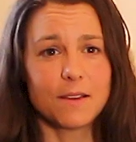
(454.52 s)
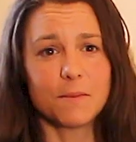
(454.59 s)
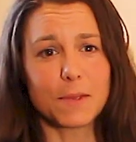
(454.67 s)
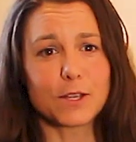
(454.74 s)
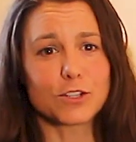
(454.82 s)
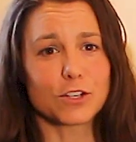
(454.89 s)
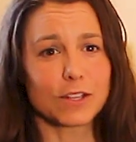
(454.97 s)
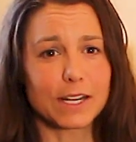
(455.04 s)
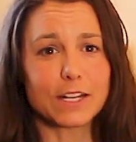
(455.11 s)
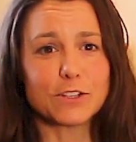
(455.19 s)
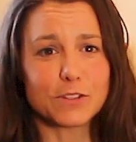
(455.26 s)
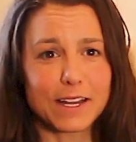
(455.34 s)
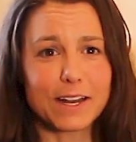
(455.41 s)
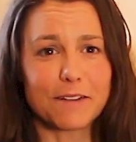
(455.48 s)
make sure that I
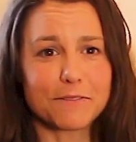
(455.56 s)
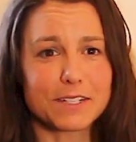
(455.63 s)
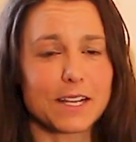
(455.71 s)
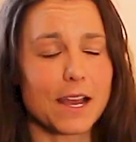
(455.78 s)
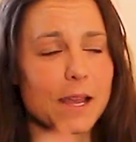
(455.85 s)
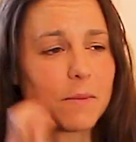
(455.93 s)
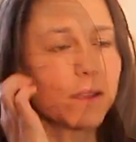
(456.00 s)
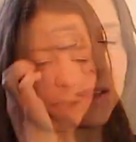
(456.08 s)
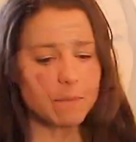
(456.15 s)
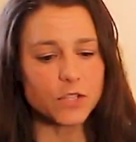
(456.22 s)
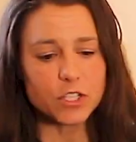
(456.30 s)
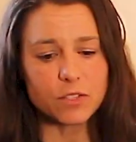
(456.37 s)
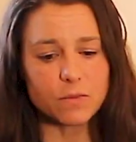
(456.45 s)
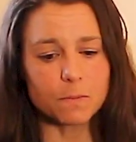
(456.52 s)
do that every time. I'm
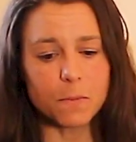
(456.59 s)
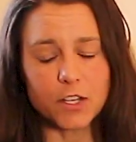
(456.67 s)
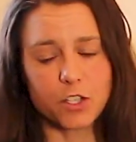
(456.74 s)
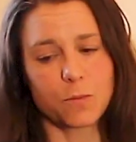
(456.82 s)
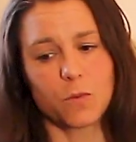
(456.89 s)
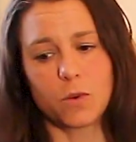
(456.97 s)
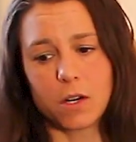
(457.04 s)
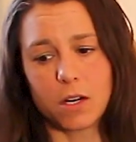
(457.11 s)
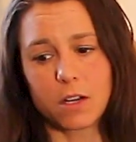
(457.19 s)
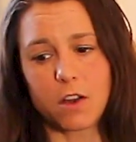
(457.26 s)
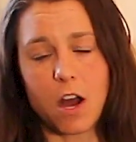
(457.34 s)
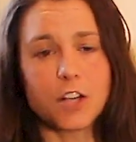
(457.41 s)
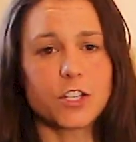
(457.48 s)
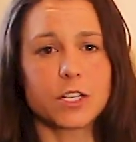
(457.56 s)
just much more
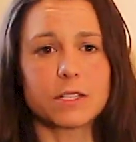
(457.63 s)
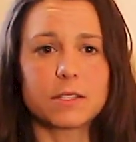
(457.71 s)
cautious,